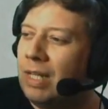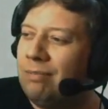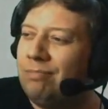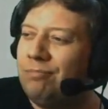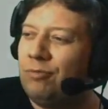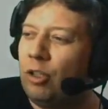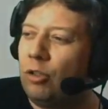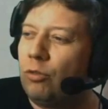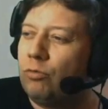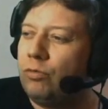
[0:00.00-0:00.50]

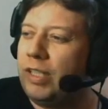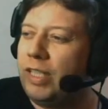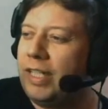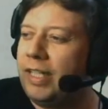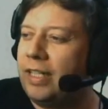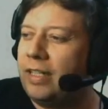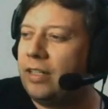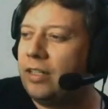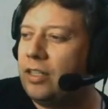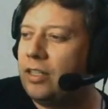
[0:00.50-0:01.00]
Not
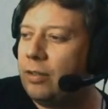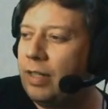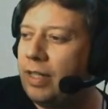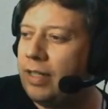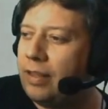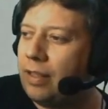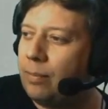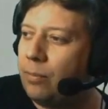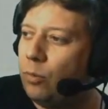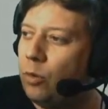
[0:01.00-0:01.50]
really going to do
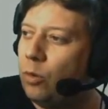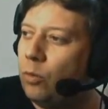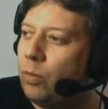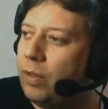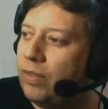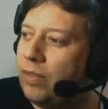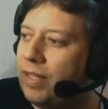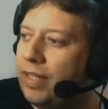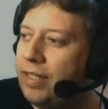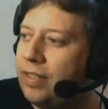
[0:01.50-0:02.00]
anything more
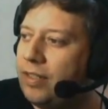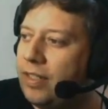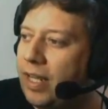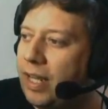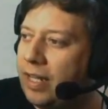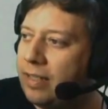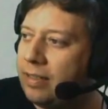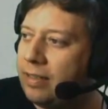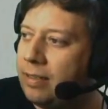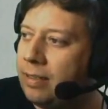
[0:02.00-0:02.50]
with these
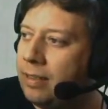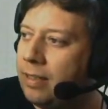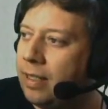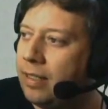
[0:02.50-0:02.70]
yet